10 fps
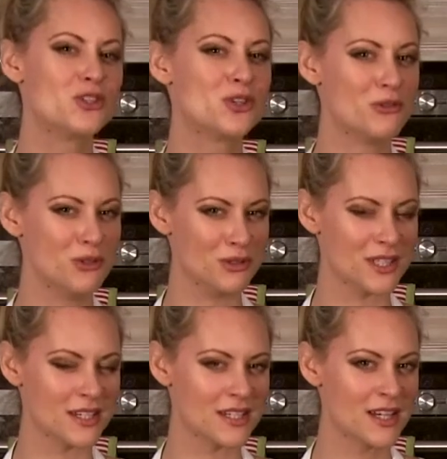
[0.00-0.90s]
So use
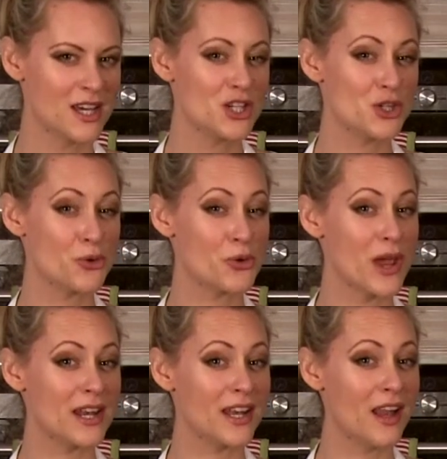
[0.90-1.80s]
it to
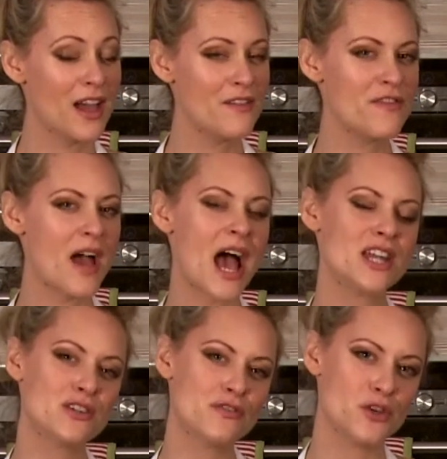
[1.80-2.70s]
create a life
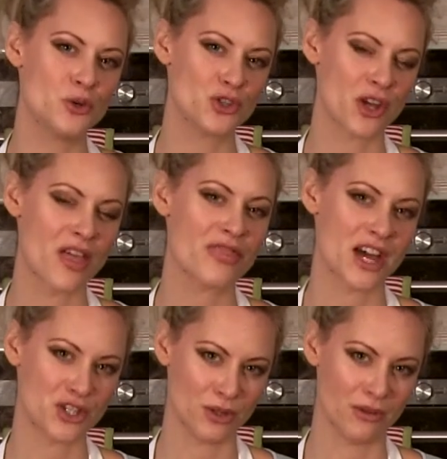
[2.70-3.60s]
and a future
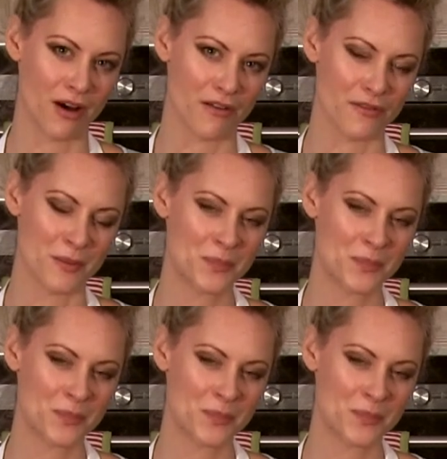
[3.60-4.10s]
that you love.